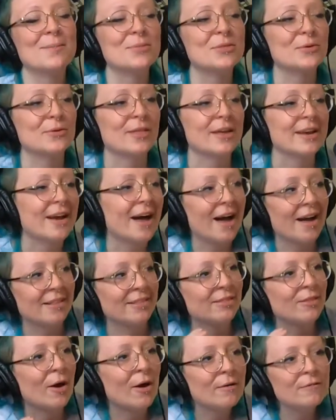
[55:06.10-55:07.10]
They're like, I
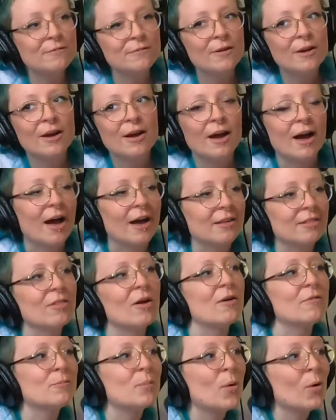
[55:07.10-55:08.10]
love
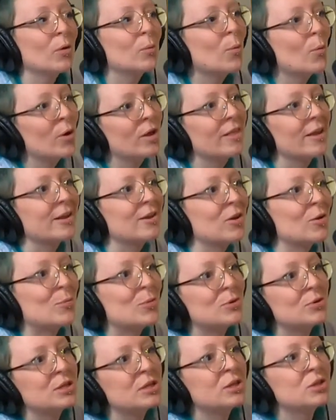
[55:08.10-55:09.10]
Pork Boy, like your
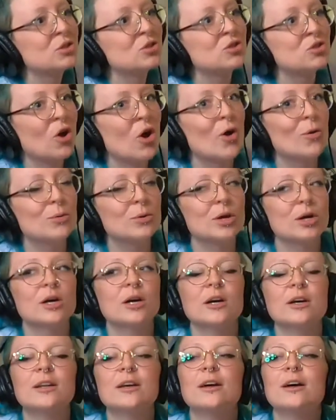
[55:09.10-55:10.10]
music is so
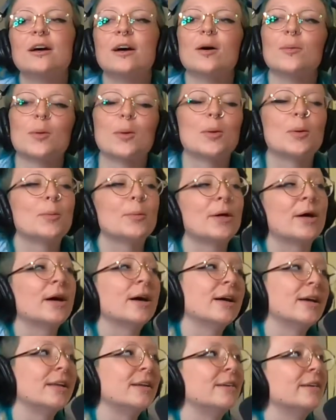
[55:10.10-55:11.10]
good, blah blah blah.
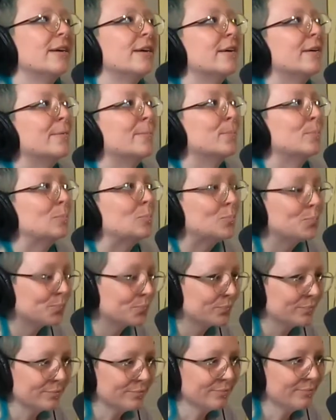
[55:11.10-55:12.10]
And
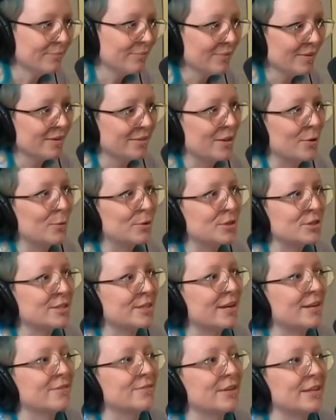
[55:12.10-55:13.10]
they were just
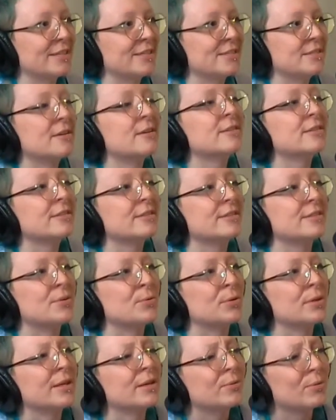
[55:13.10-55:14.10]
kind of like stunned, because they
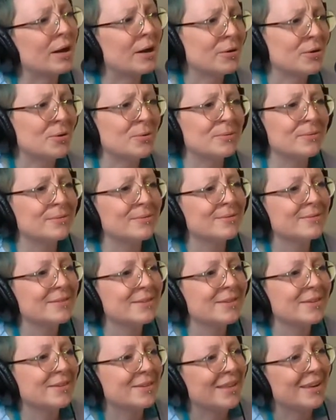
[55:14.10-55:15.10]
were like, wow,
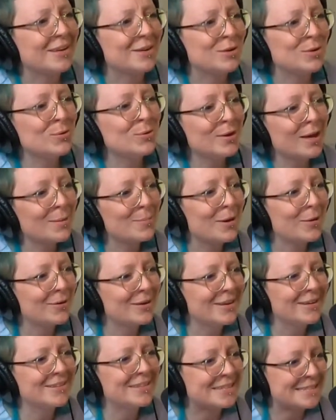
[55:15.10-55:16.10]
you came out
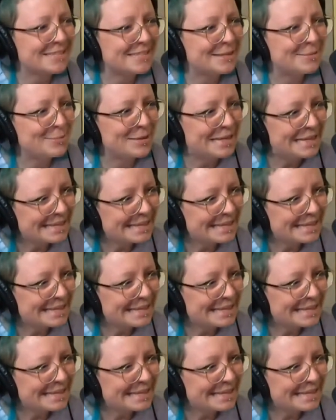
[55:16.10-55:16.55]
here to see me,